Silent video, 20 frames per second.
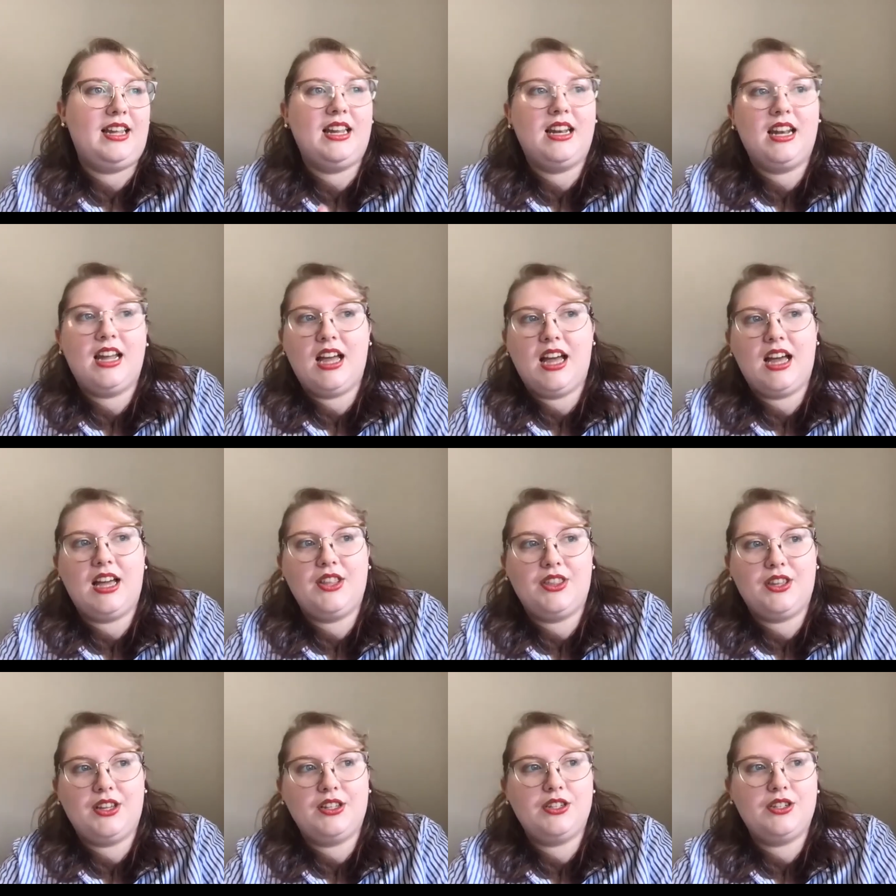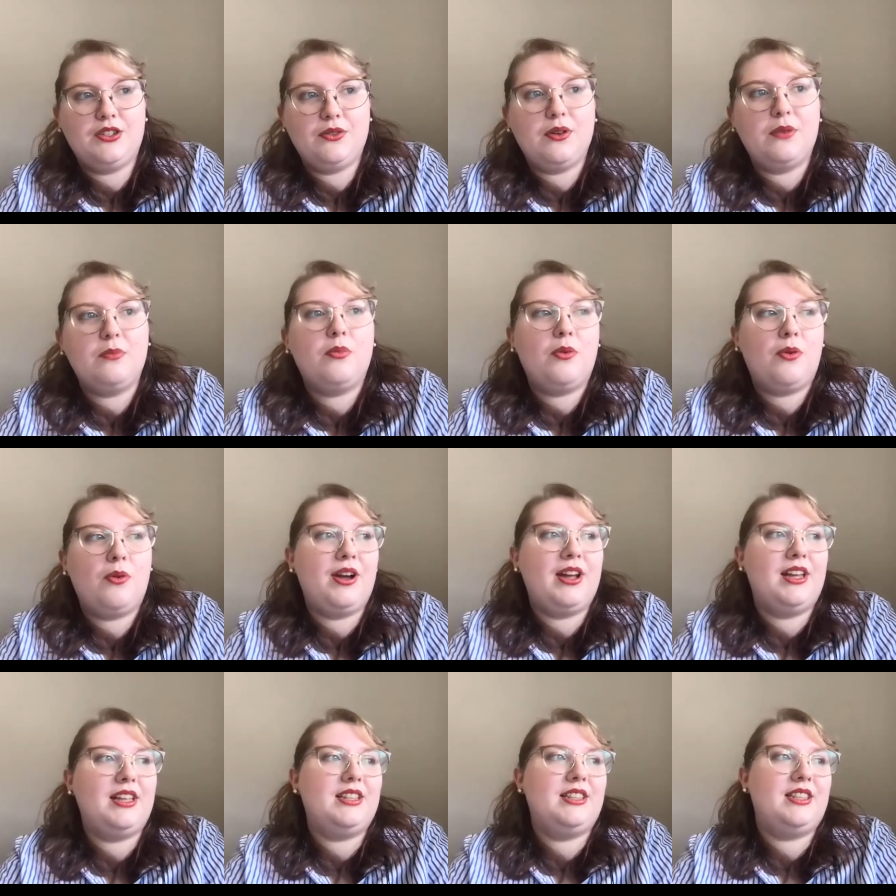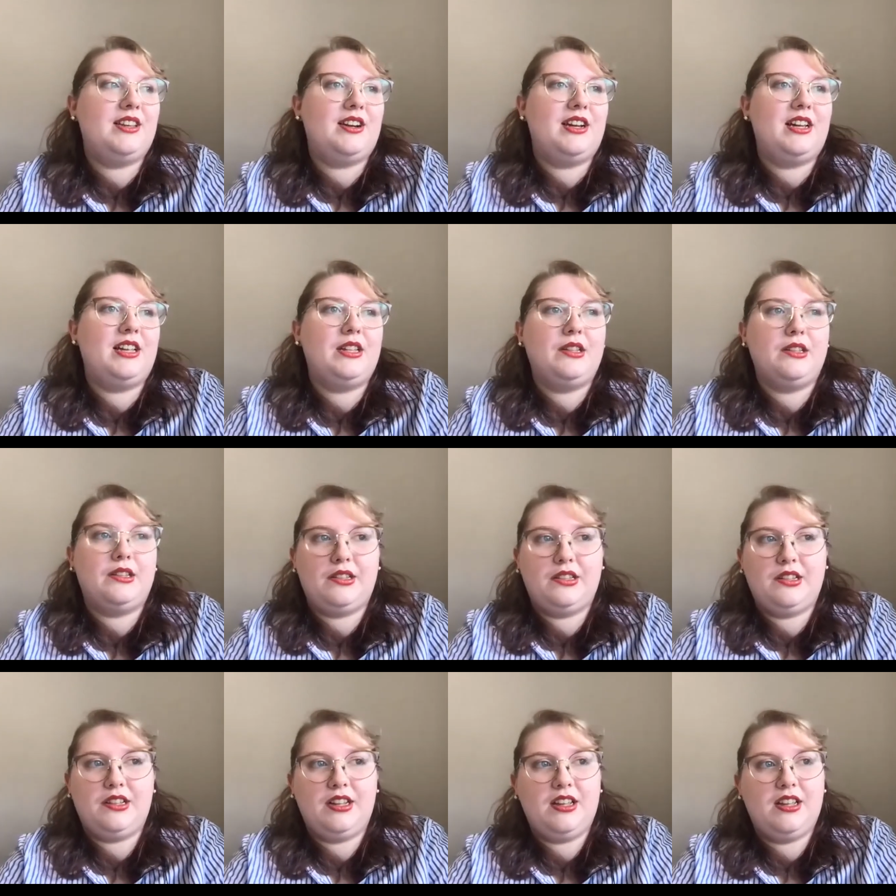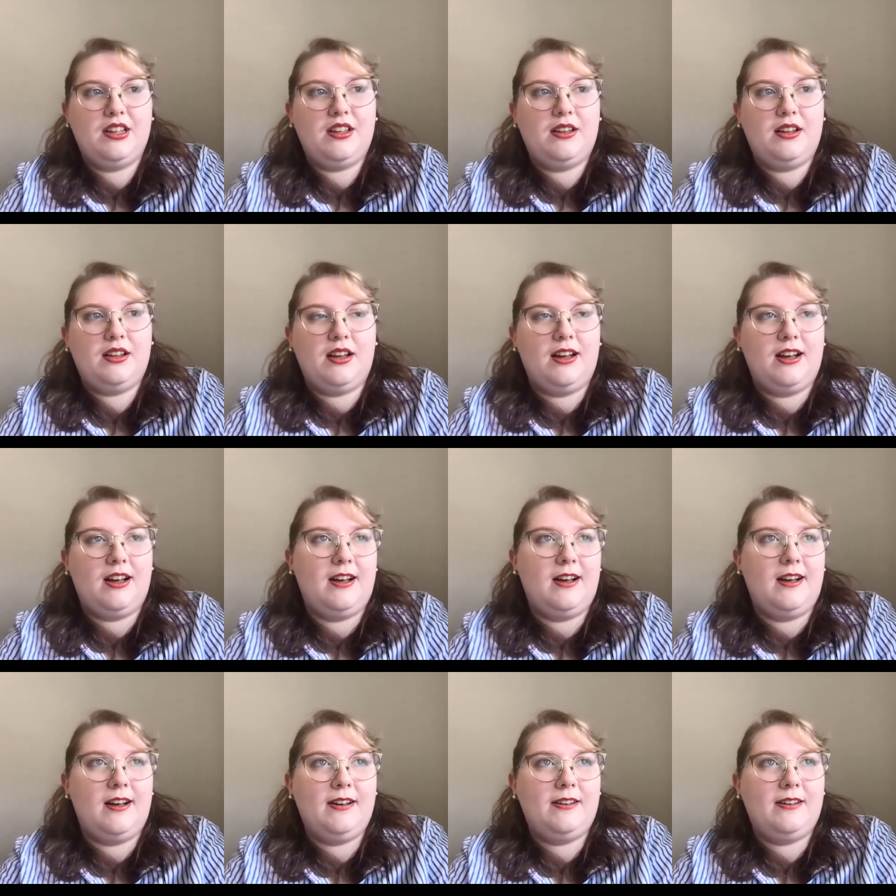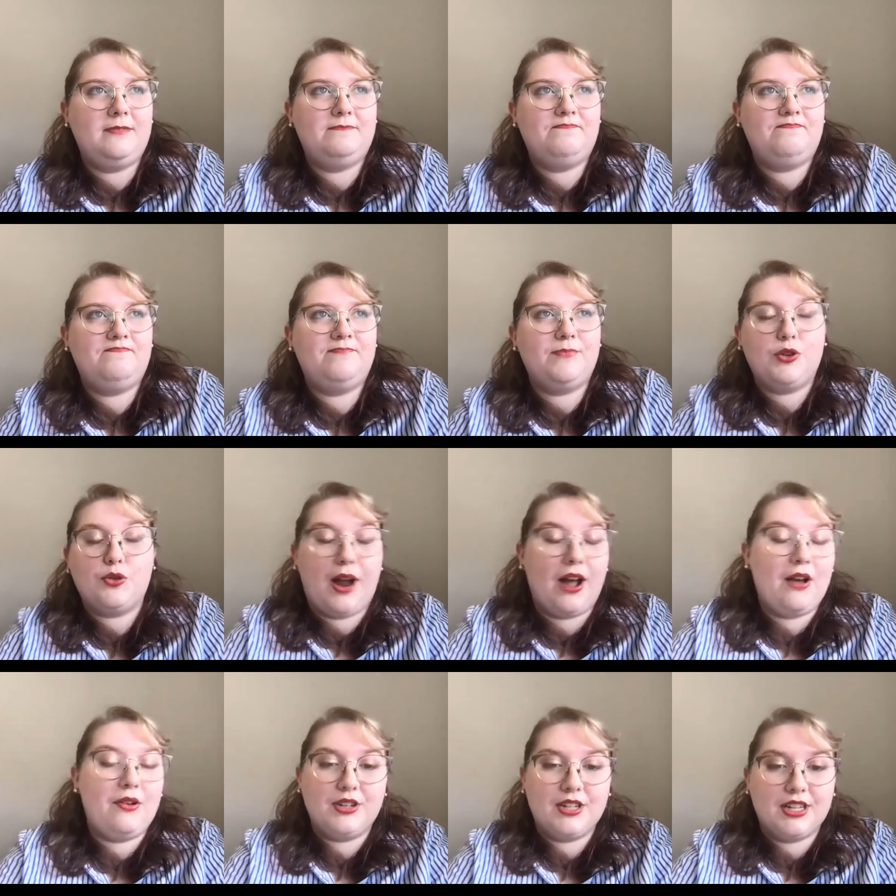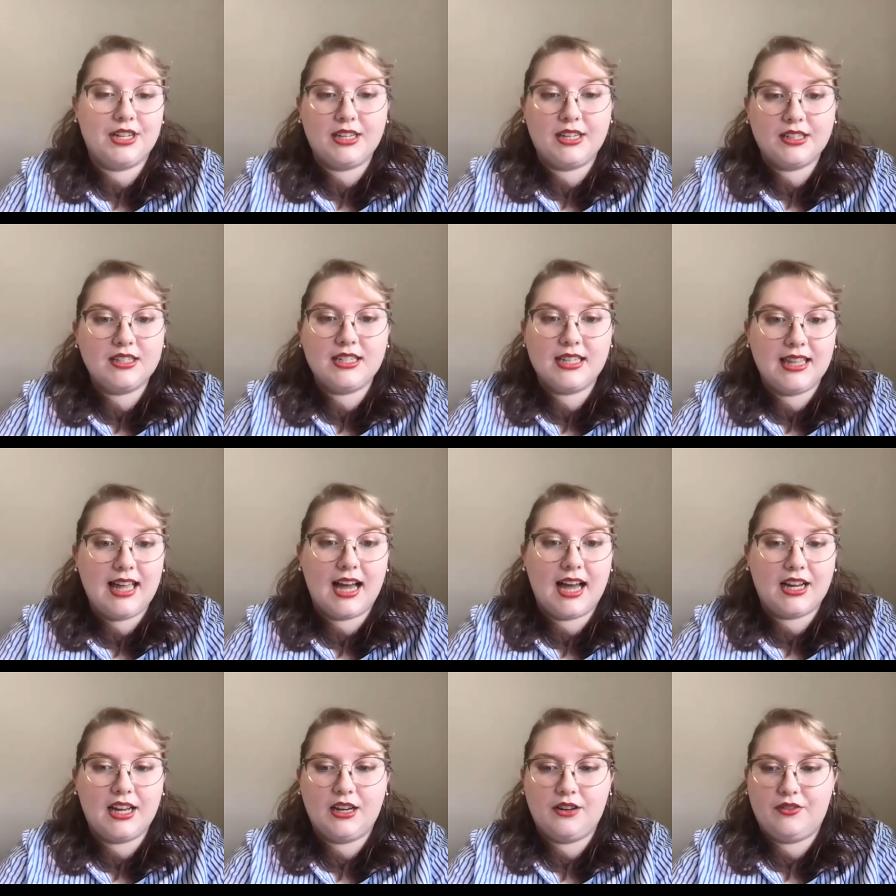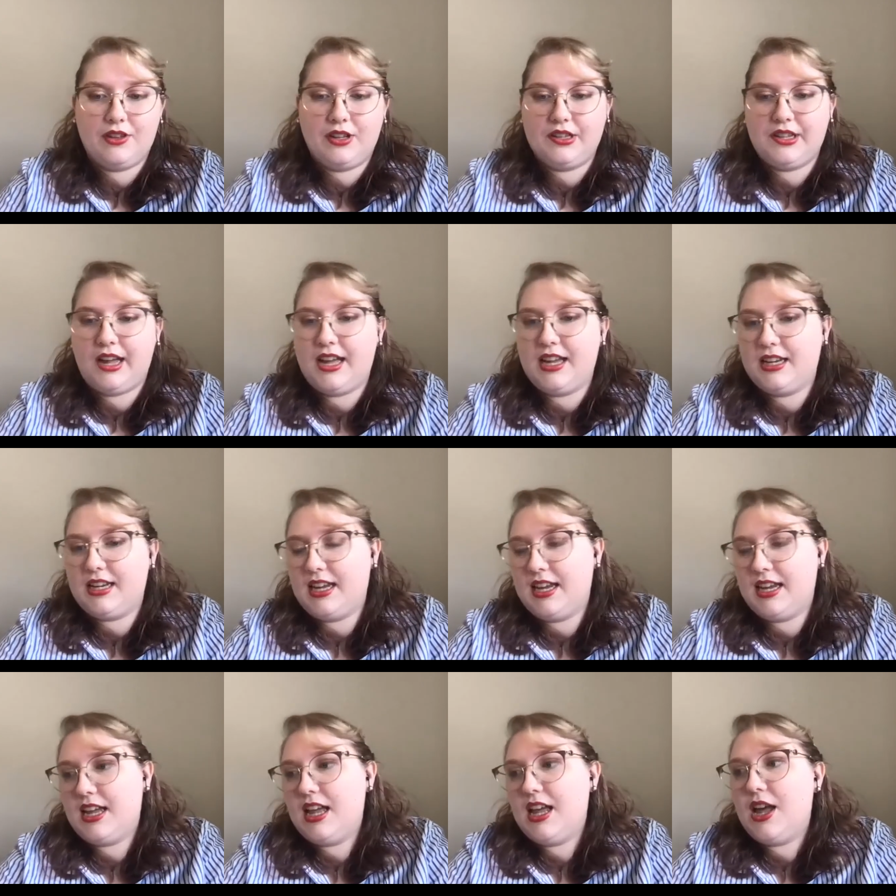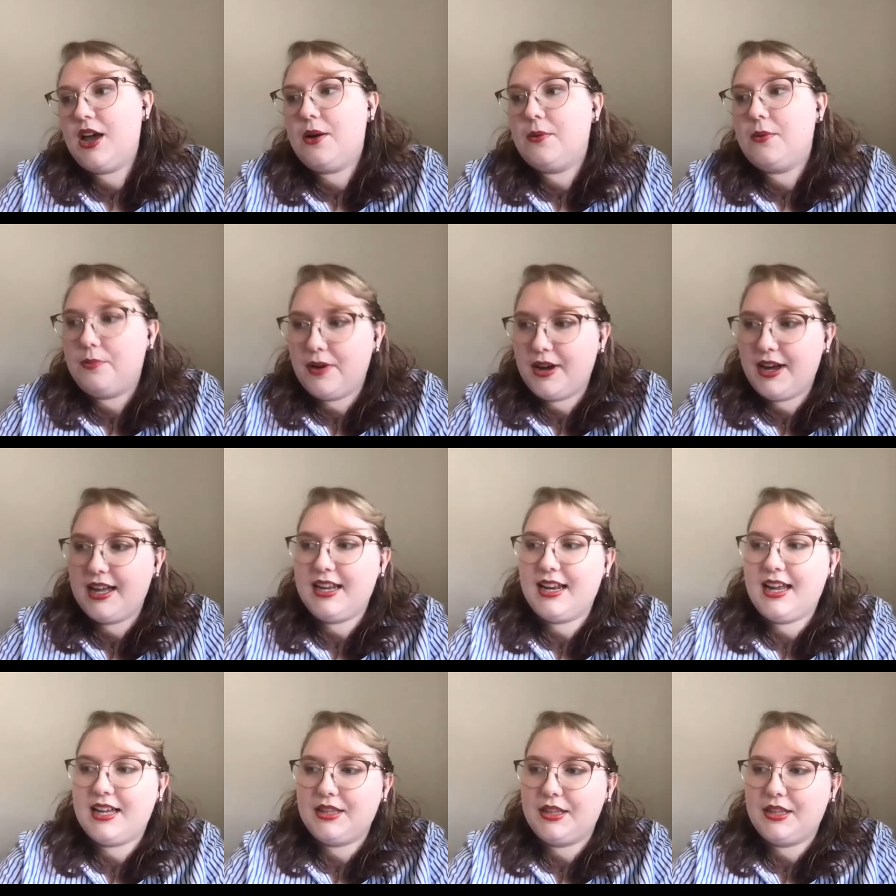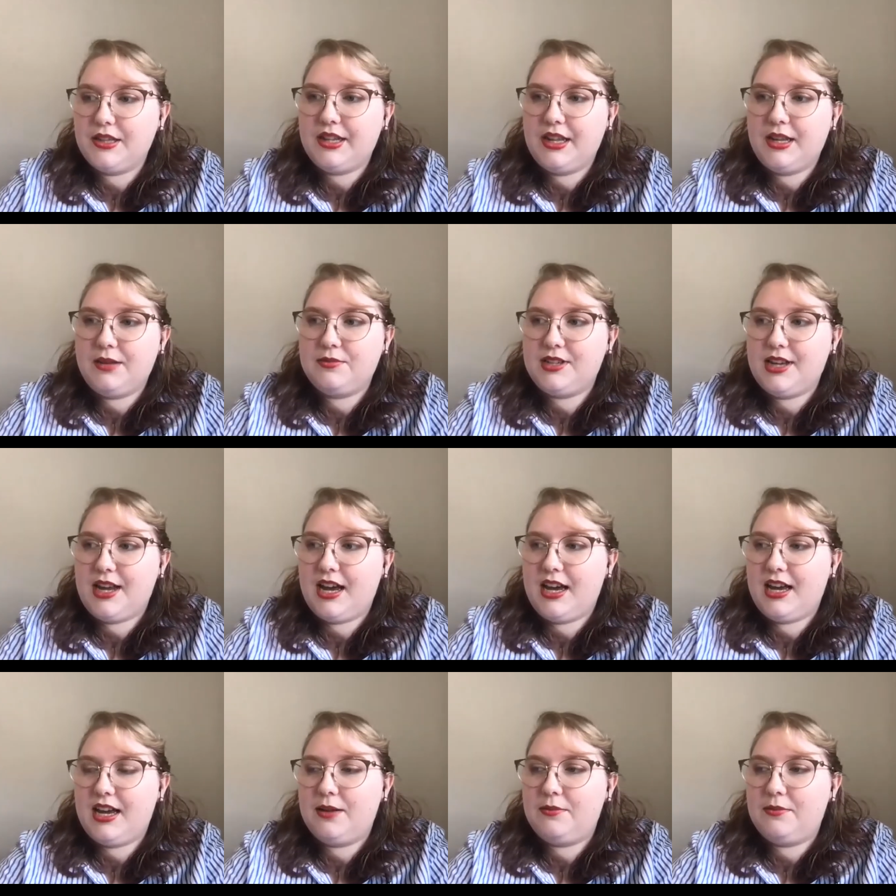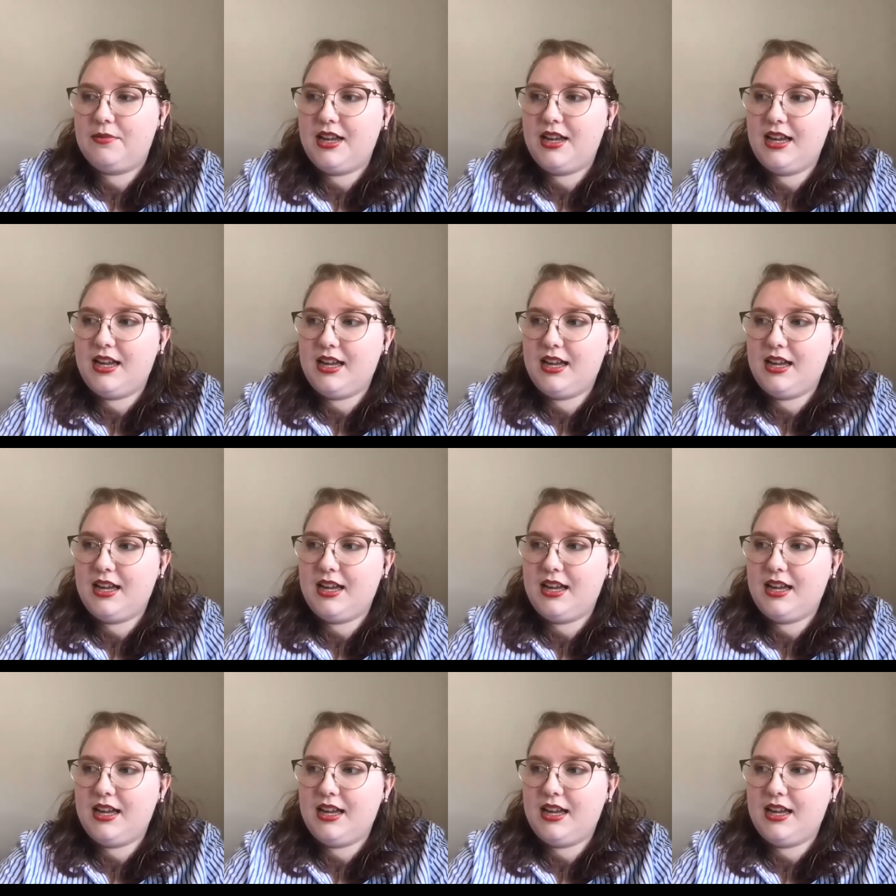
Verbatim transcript: And I, I think to a point, there is uh, grounding to that kind of anxiety. But at the same time,